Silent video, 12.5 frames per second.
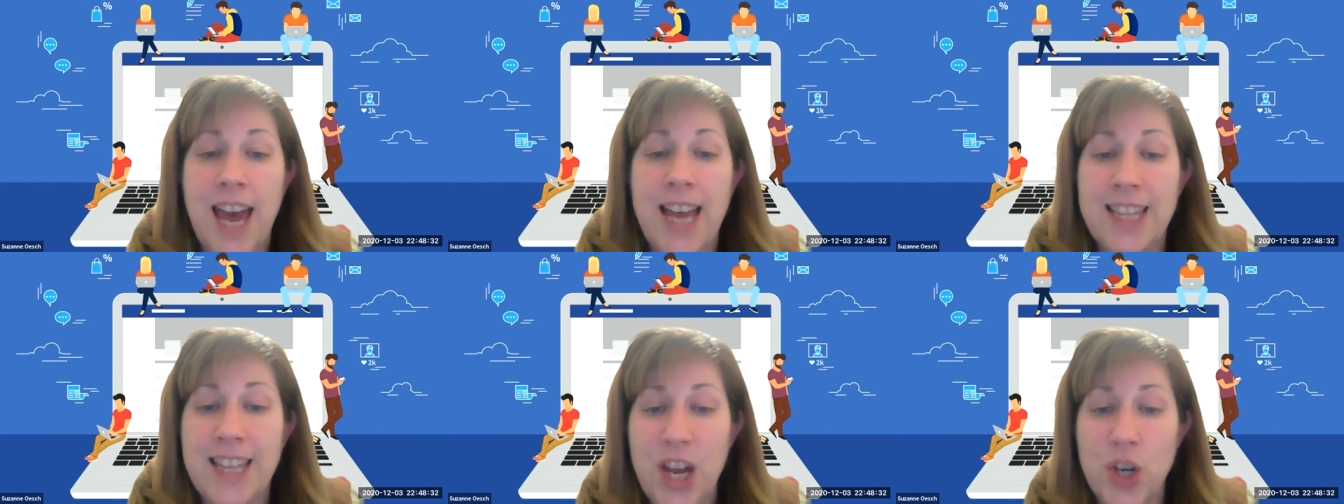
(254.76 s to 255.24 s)

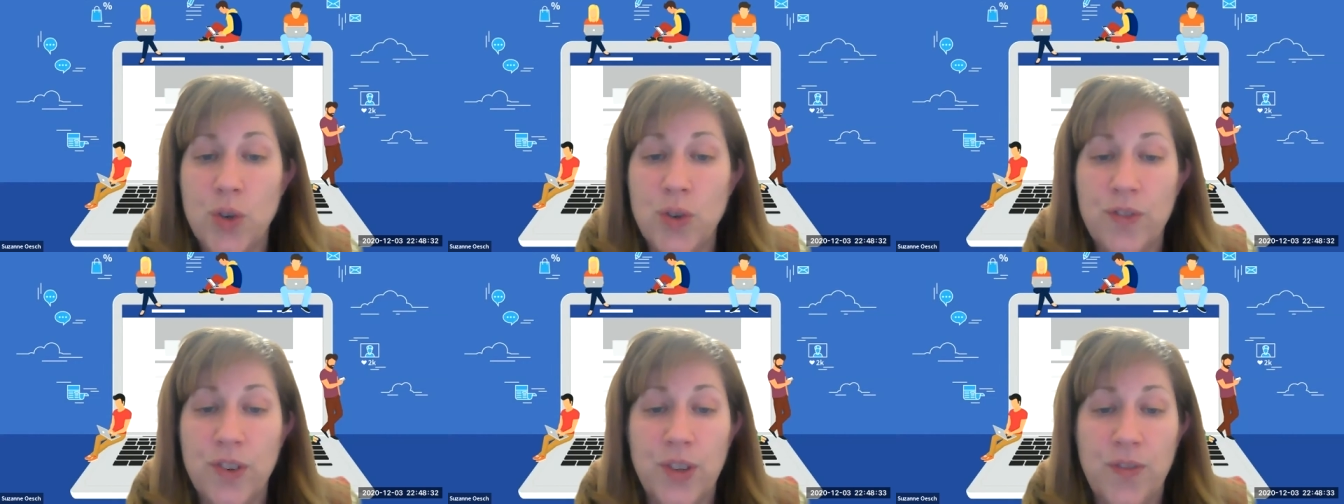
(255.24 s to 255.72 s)
asked
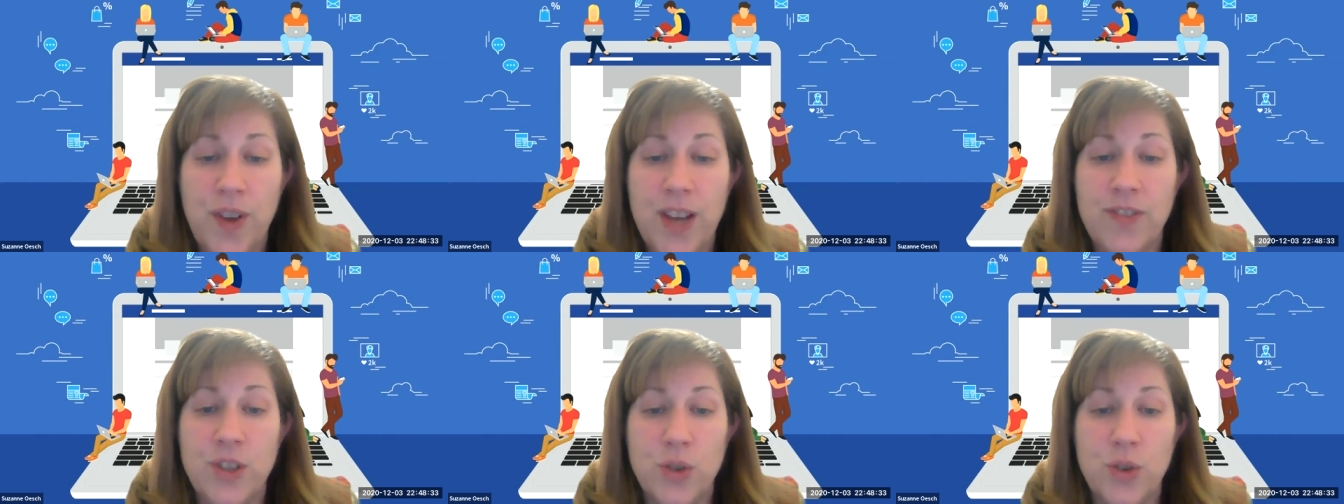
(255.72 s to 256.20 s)

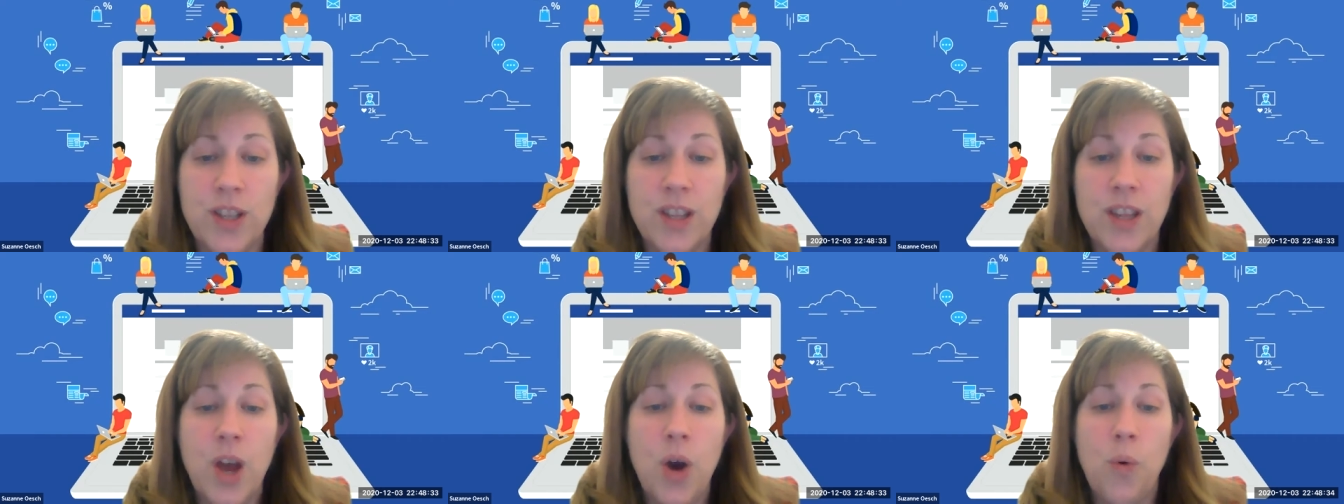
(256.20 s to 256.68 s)
155
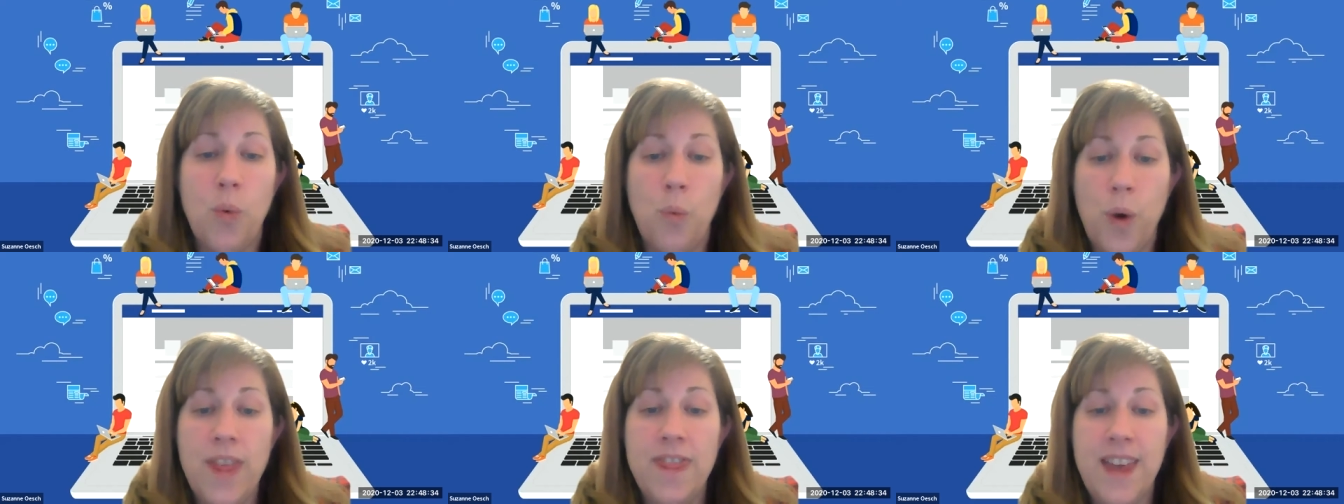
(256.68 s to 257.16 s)
students
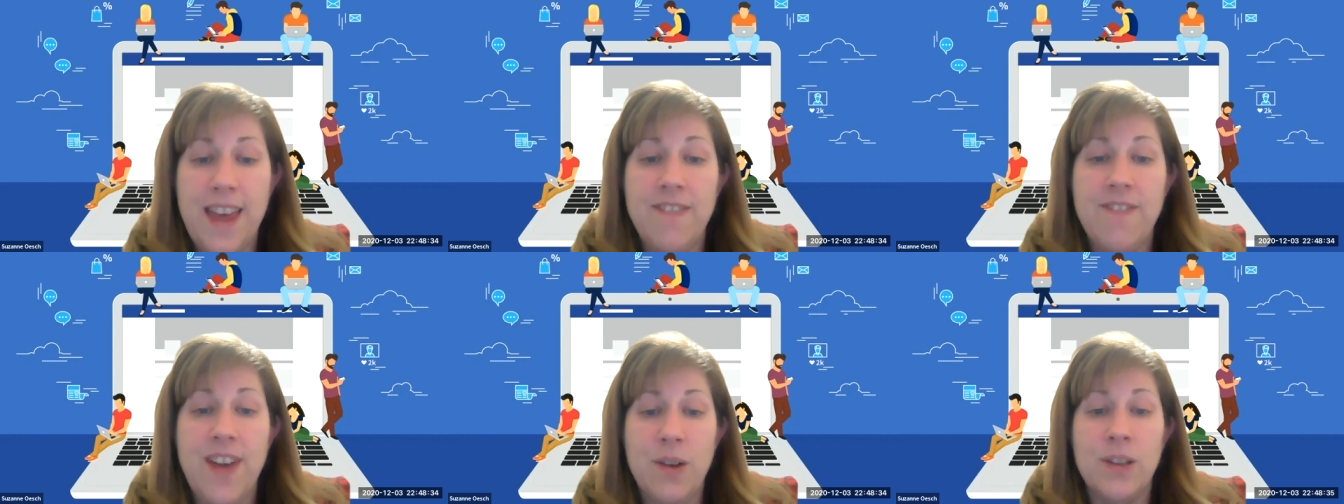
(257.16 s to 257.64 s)
what
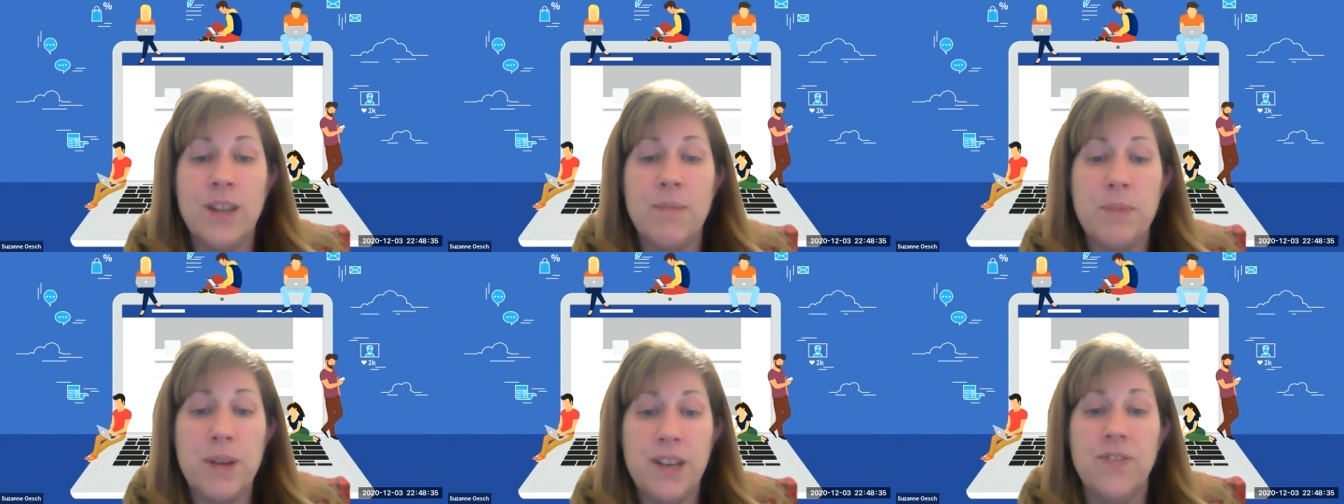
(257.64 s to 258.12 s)
they found
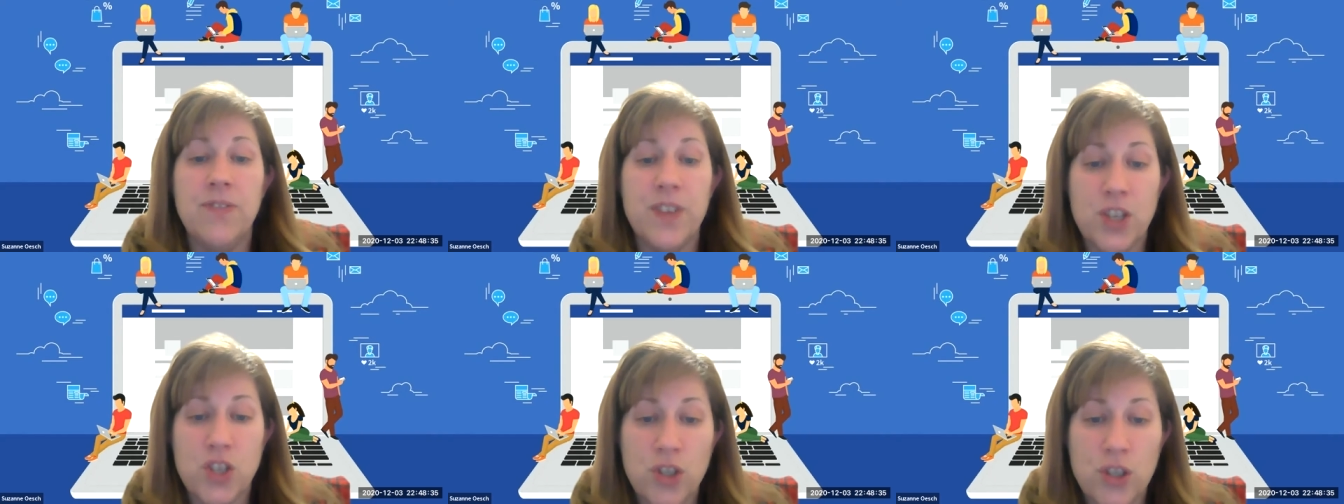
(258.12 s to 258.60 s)

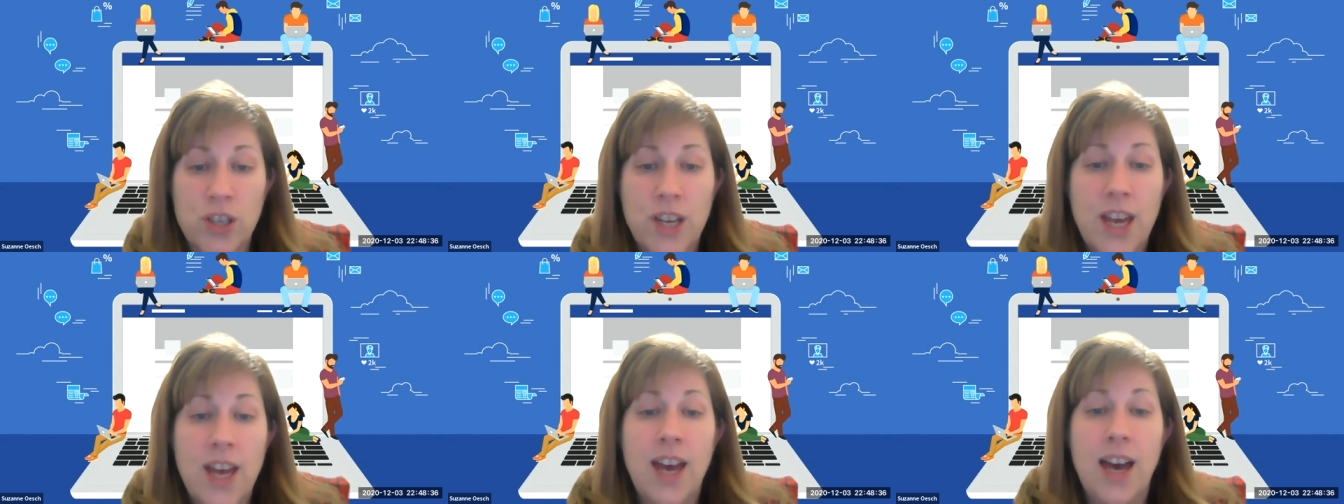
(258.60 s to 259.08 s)
beneficial
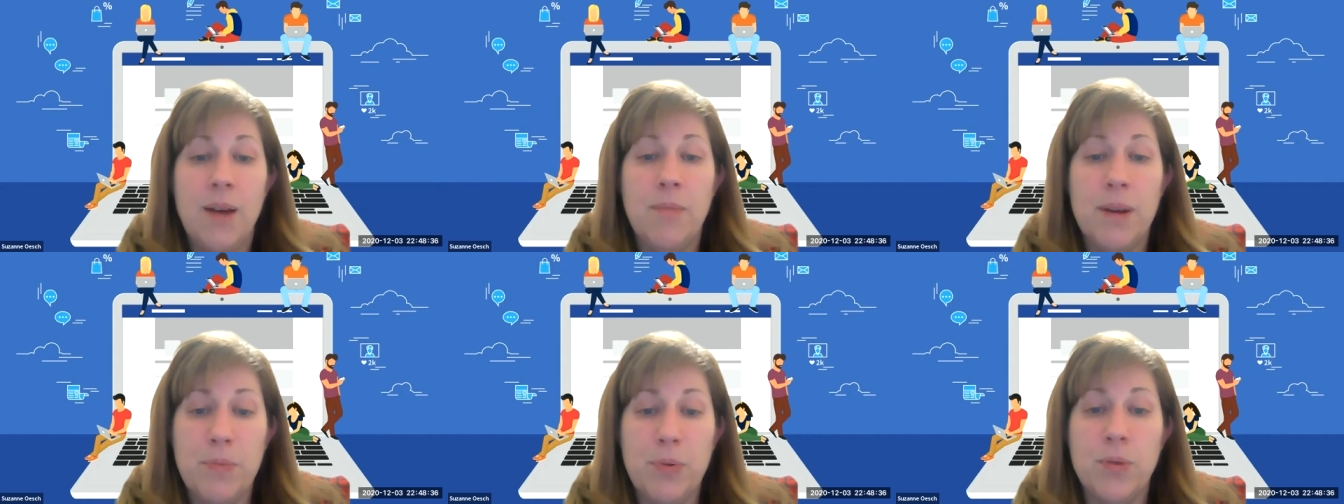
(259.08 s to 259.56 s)

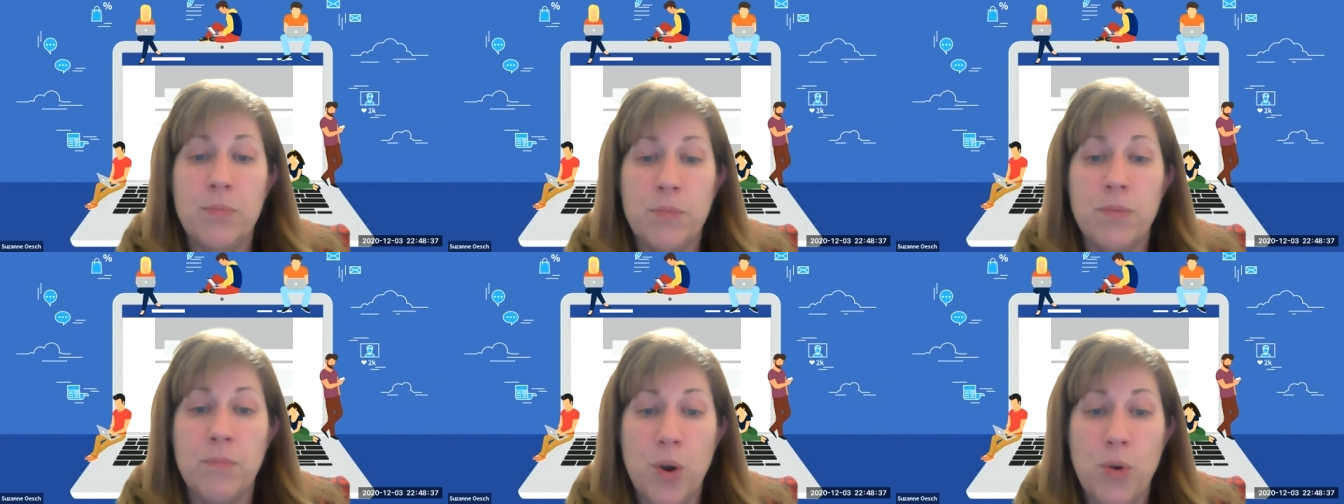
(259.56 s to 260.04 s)
in
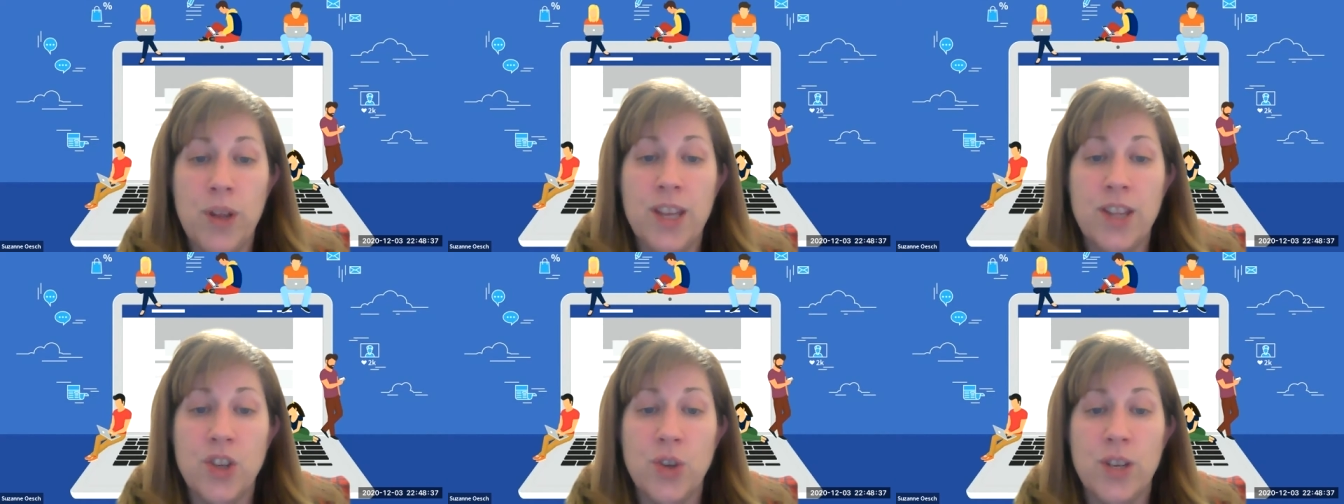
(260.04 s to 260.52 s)

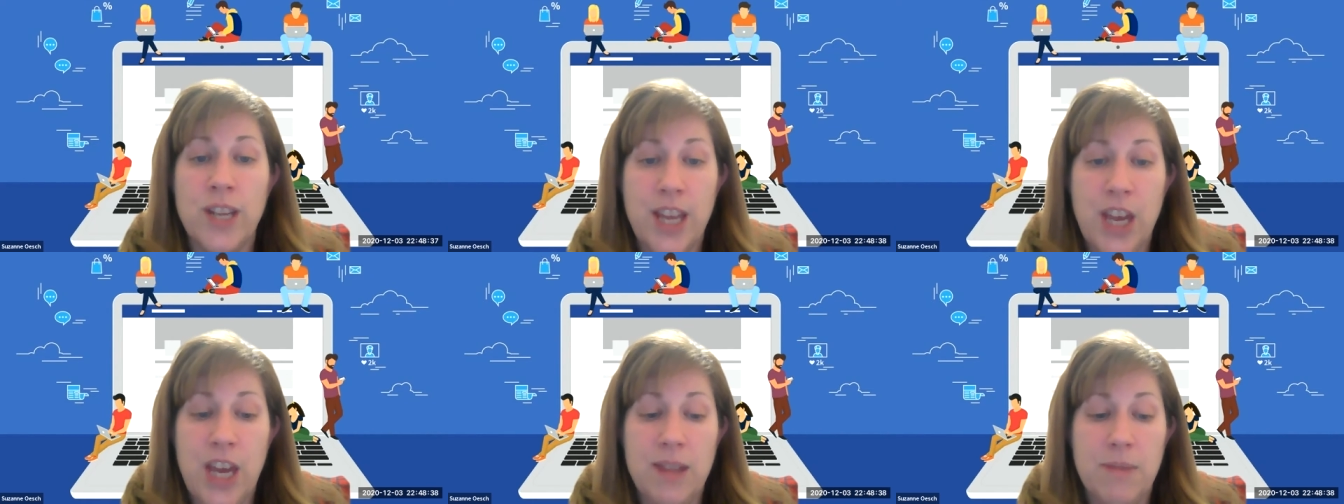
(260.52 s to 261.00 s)
promoting student
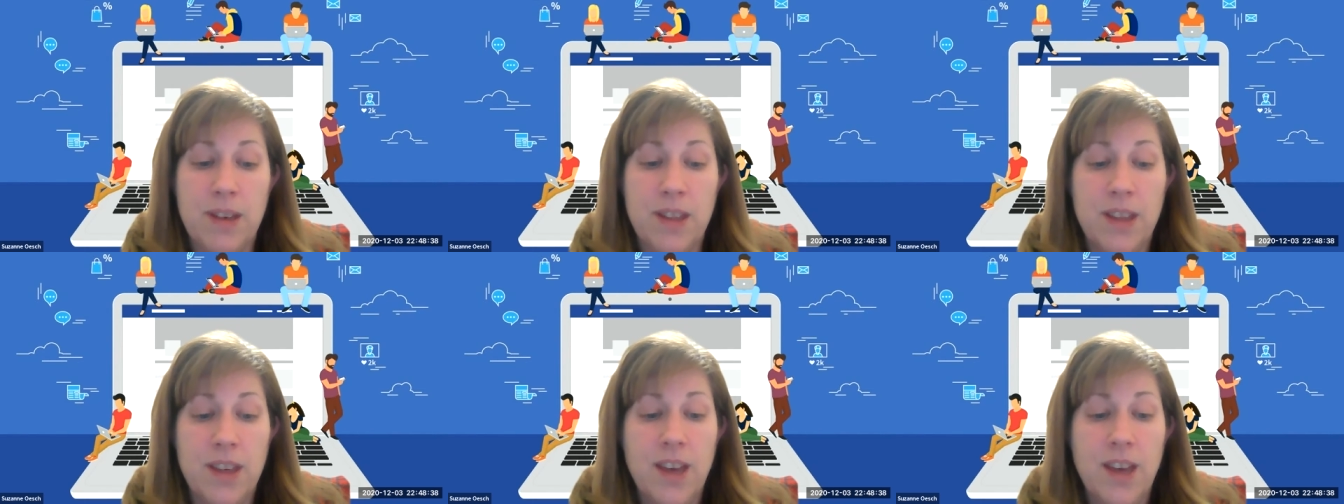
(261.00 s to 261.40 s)
engagement.